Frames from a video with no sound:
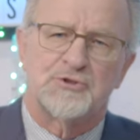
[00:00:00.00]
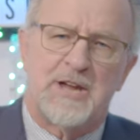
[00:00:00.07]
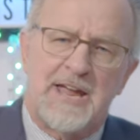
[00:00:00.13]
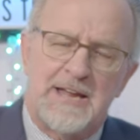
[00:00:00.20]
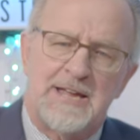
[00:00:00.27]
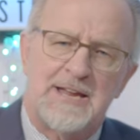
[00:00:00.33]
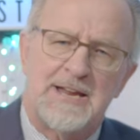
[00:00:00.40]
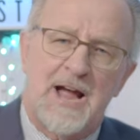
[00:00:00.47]

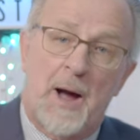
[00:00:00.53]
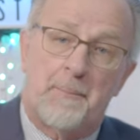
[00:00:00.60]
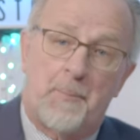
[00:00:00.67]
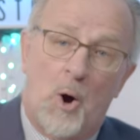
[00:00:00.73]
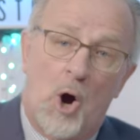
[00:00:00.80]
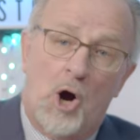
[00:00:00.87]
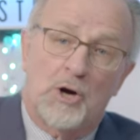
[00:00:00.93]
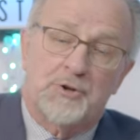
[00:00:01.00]
taking a
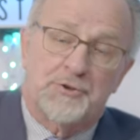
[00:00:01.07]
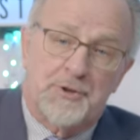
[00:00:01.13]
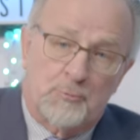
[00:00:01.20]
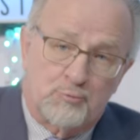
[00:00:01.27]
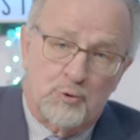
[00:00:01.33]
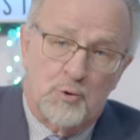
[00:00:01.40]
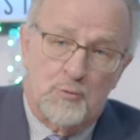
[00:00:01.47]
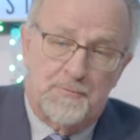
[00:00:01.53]
part of the
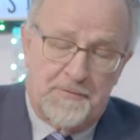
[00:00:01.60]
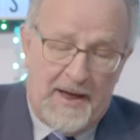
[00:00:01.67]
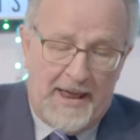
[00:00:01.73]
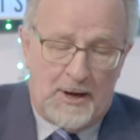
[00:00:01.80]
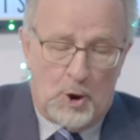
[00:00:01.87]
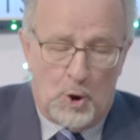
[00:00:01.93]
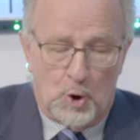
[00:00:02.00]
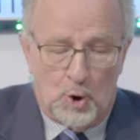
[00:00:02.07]
roof
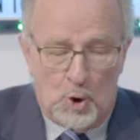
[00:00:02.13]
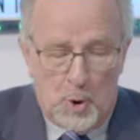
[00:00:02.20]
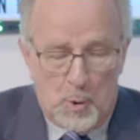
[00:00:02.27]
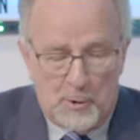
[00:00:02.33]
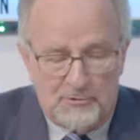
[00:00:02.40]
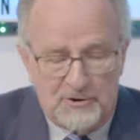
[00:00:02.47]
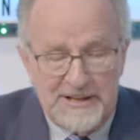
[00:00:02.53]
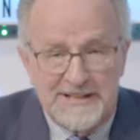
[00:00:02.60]
and
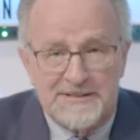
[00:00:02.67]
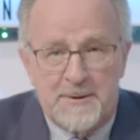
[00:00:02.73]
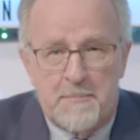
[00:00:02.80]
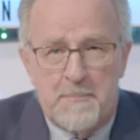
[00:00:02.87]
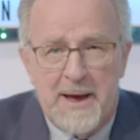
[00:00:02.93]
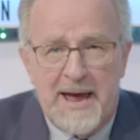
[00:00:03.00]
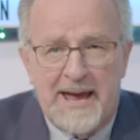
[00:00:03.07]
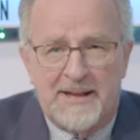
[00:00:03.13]
lowering the
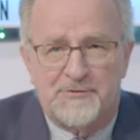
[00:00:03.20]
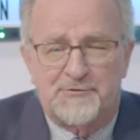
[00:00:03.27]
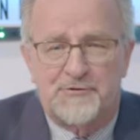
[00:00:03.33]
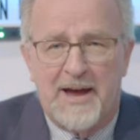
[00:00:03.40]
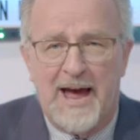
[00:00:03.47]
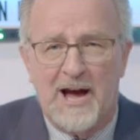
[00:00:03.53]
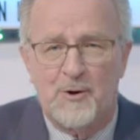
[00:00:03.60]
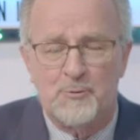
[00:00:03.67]
man
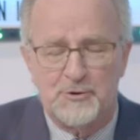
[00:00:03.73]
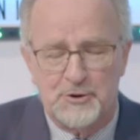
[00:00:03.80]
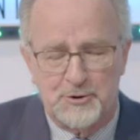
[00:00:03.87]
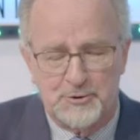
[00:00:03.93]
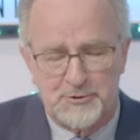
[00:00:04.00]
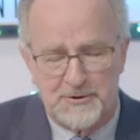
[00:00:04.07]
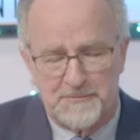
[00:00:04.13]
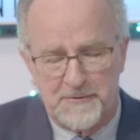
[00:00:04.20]
down
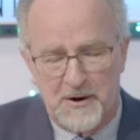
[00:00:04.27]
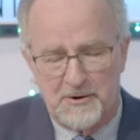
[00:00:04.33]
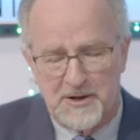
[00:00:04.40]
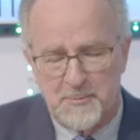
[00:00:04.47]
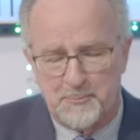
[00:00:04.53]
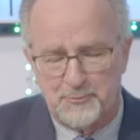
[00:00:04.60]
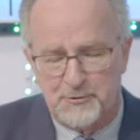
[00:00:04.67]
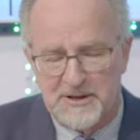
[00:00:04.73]
to the
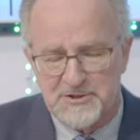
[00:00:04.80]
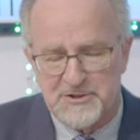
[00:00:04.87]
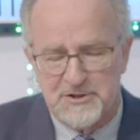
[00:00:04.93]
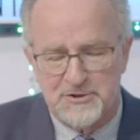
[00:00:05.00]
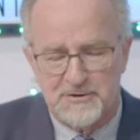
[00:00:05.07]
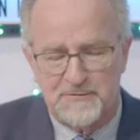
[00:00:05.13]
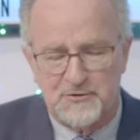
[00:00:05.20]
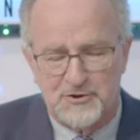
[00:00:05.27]
very
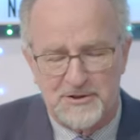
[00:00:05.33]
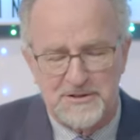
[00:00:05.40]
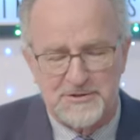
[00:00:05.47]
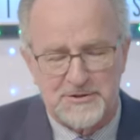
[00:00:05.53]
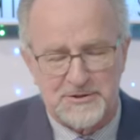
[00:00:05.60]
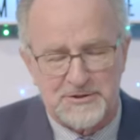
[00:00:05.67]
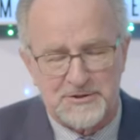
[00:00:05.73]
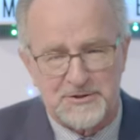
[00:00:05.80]
presence of
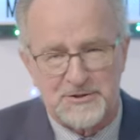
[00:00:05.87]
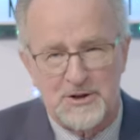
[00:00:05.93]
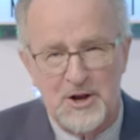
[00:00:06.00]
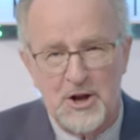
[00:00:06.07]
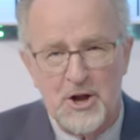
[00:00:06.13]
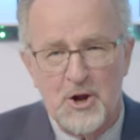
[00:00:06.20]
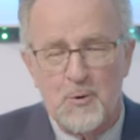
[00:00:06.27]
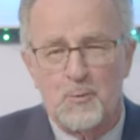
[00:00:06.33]
Jesus
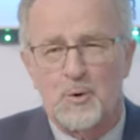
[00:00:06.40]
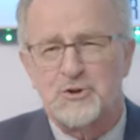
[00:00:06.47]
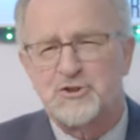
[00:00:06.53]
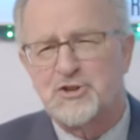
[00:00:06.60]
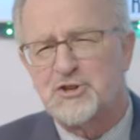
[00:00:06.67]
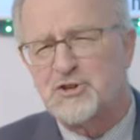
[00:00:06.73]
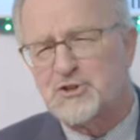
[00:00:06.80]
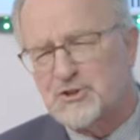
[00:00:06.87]
would
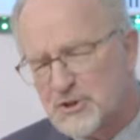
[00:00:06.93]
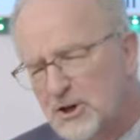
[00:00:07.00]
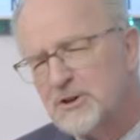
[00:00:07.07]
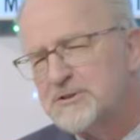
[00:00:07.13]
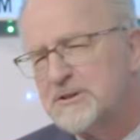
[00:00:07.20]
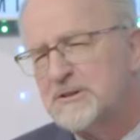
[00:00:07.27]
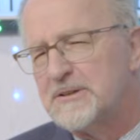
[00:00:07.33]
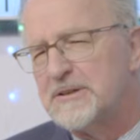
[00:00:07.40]

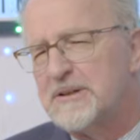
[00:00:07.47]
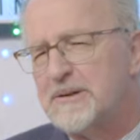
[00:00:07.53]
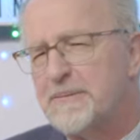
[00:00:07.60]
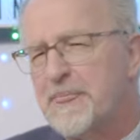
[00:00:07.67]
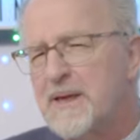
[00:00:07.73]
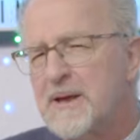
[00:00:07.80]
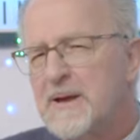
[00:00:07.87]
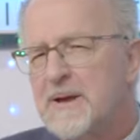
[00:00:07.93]

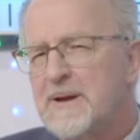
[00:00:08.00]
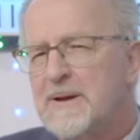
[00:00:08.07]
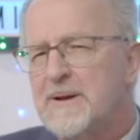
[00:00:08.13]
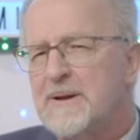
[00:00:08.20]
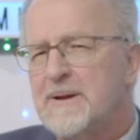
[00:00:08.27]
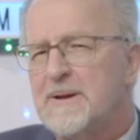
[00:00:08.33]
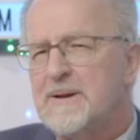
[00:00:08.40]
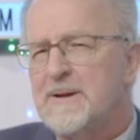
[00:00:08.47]
certainly
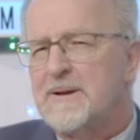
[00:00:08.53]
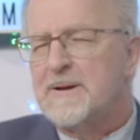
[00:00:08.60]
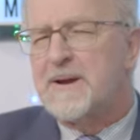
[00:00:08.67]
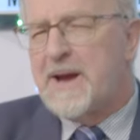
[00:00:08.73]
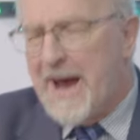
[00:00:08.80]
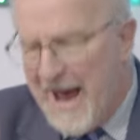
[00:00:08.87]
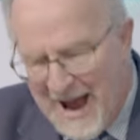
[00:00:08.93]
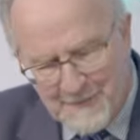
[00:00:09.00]

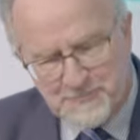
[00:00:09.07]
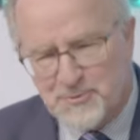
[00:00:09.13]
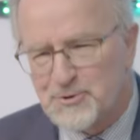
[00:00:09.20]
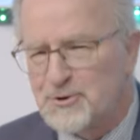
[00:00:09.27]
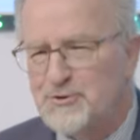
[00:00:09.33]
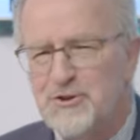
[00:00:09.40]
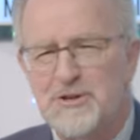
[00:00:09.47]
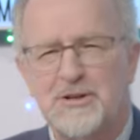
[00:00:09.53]

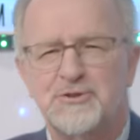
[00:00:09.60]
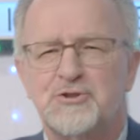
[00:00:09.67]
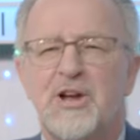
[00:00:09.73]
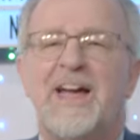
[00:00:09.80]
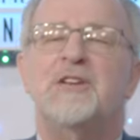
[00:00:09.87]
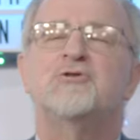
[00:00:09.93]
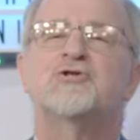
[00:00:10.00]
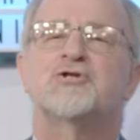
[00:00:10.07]
capture the
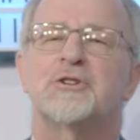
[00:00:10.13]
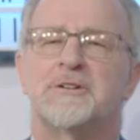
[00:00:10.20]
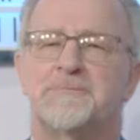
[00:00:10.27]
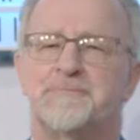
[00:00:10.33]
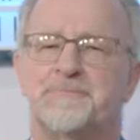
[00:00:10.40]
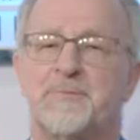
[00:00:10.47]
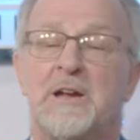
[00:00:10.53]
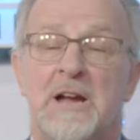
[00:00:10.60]

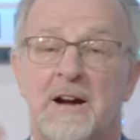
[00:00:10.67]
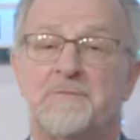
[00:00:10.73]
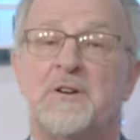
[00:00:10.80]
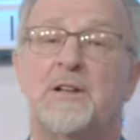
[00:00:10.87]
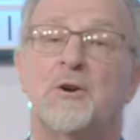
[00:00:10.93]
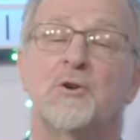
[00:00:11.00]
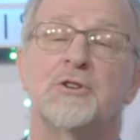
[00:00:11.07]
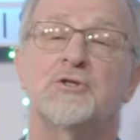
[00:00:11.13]
attention of
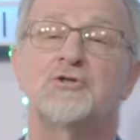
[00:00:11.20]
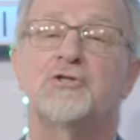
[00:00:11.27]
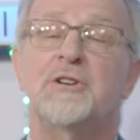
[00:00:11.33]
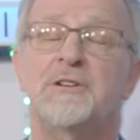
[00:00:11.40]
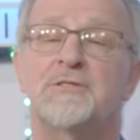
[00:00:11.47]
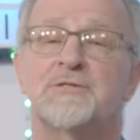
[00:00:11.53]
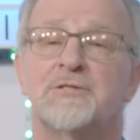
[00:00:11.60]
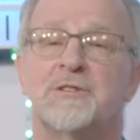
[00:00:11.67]
not only
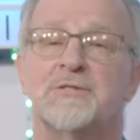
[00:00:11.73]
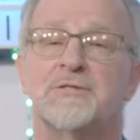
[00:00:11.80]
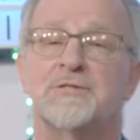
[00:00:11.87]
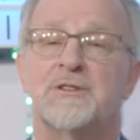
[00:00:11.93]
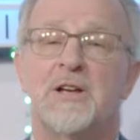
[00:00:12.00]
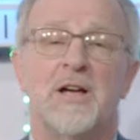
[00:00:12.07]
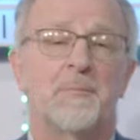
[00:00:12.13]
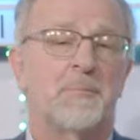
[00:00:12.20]

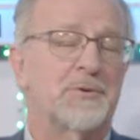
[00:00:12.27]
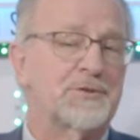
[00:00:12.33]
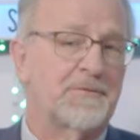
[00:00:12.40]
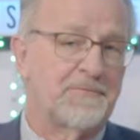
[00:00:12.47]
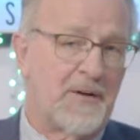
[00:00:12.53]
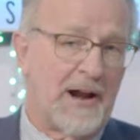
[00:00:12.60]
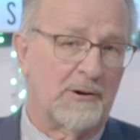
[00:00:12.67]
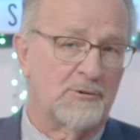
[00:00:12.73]
Jesus, but the
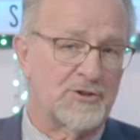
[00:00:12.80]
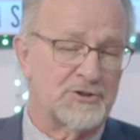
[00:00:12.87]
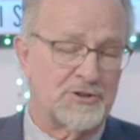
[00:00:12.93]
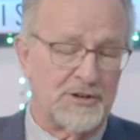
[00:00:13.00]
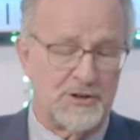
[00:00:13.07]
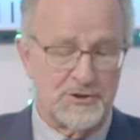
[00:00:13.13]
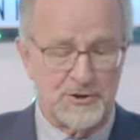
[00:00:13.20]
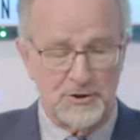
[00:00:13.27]

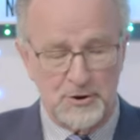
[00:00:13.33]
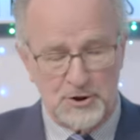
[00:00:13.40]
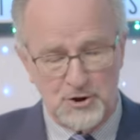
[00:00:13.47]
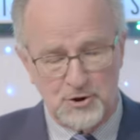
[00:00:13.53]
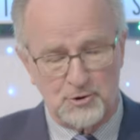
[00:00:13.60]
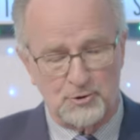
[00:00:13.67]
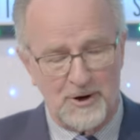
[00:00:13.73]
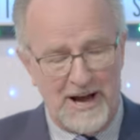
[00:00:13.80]
Pharisees and the
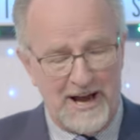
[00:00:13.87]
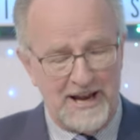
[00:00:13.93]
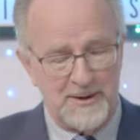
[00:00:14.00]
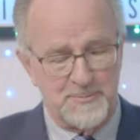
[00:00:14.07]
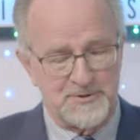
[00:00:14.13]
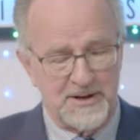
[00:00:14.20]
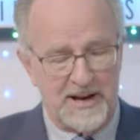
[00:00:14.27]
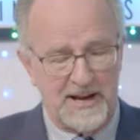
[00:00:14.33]

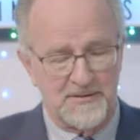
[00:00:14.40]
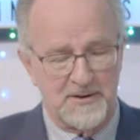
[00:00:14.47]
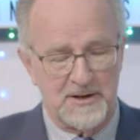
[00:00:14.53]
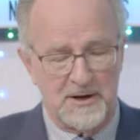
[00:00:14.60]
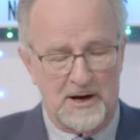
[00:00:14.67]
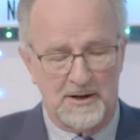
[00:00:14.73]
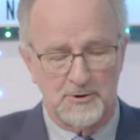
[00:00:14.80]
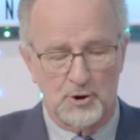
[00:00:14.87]
scribes and
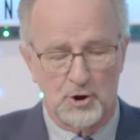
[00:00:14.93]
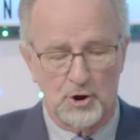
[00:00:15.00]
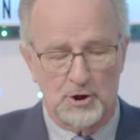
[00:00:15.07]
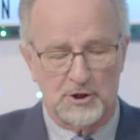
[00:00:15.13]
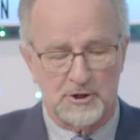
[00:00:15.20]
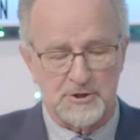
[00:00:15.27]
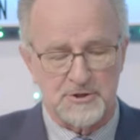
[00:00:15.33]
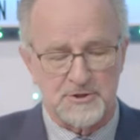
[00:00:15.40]
the
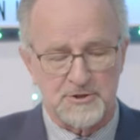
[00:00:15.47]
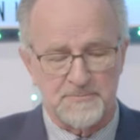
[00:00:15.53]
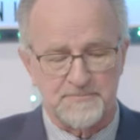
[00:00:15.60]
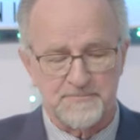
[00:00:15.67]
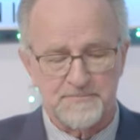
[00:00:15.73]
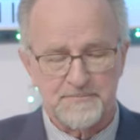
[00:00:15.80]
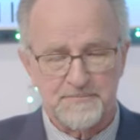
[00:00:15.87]
onlookers.